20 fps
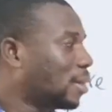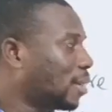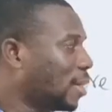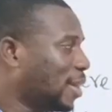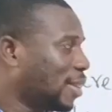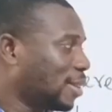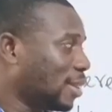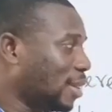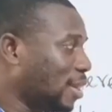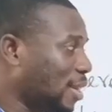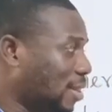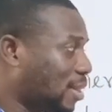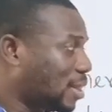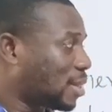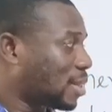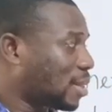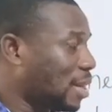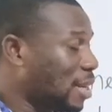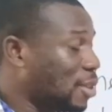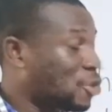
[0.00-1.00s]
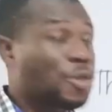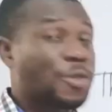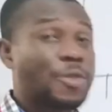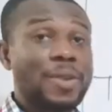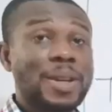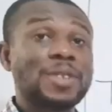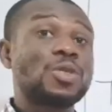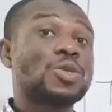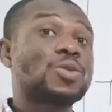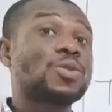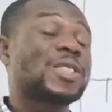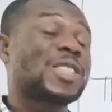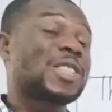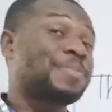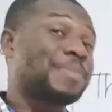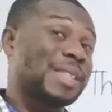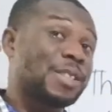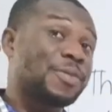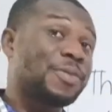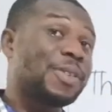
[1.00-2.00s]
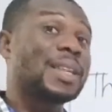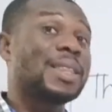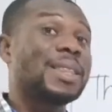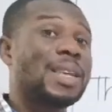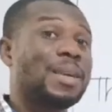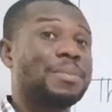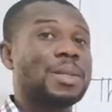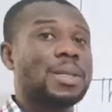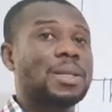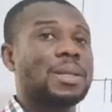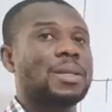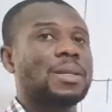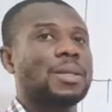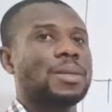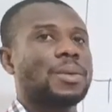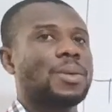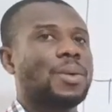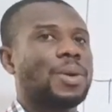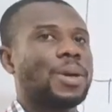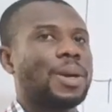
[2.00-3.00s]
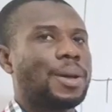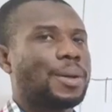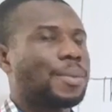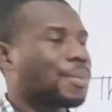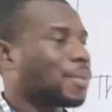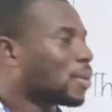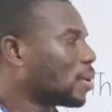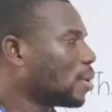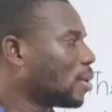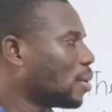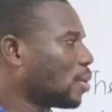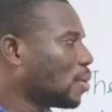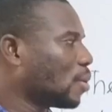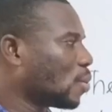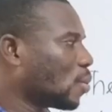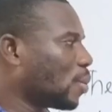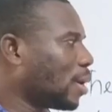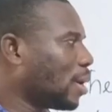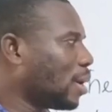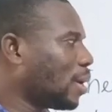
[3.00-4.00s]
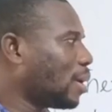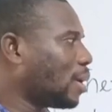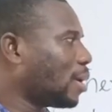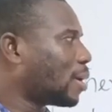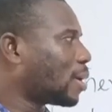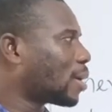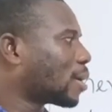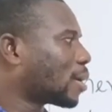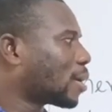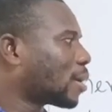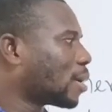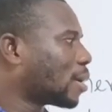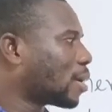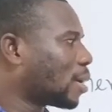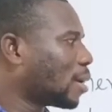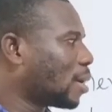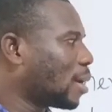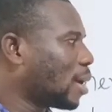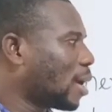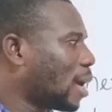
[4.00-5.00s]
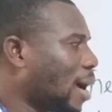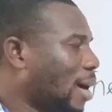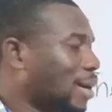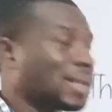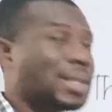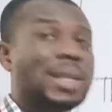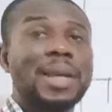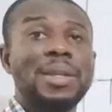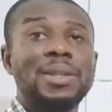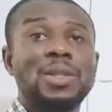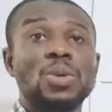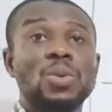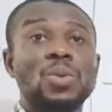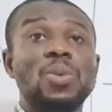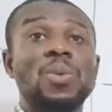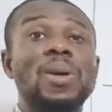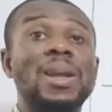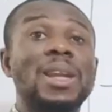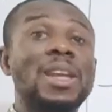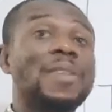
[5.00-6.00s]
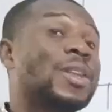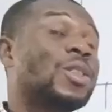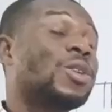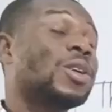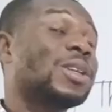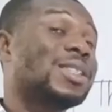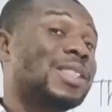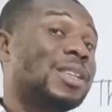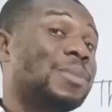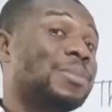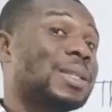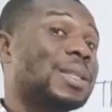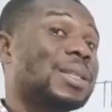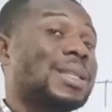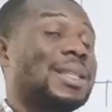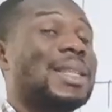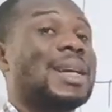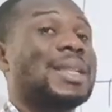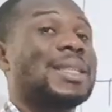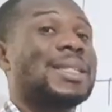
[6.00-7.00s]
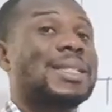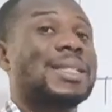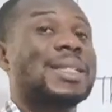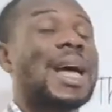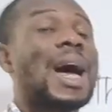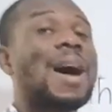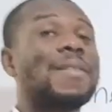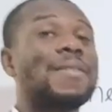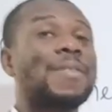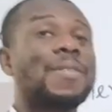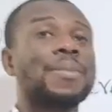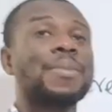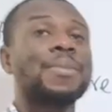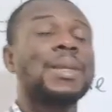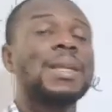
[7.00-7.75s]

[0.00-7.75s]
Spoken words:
it refers to specific names, okay? we assign to living organisms that have